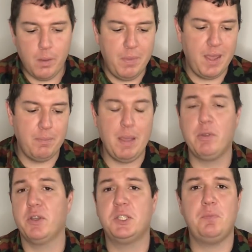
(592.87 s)
me be
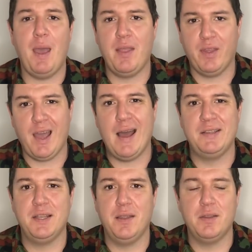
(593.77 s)
able to expand the
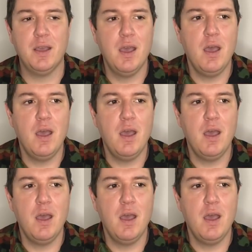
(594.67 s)
content.